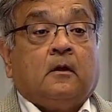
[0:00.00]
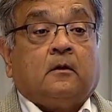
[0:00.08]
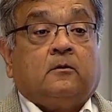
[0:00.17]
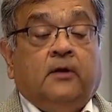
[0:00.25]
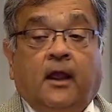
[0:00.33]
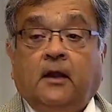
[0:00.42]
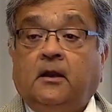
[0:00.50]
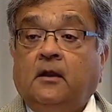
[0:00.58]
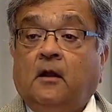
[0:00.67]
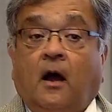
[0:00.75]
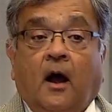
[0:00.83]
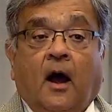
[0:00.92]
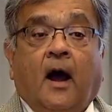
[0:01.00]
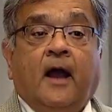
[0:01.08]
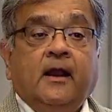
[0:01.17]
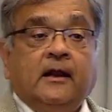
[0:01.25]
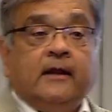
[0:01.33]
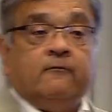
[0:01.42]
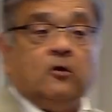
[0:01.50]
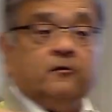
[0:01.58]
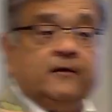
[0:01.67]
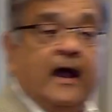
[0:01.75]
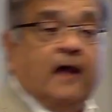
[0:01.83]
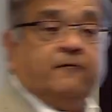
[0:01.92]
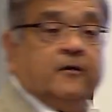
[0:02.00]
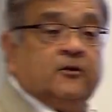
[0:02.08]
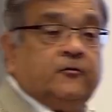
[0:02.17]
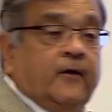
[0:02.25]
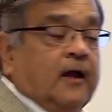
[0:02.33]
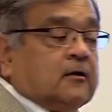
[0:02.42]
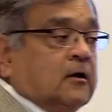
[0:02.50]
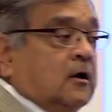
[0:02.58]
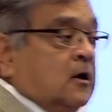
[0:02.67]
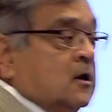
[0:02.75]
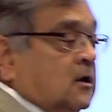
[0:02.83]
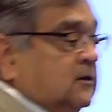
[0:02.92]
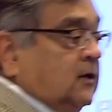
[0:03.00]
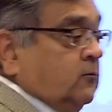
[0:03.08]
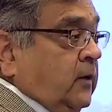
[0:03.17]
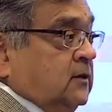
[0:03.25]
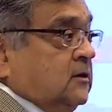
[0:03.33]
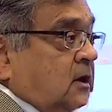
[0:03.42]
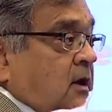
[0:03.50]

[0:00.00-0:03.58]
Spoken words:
creating a higher level of confidence factor that with the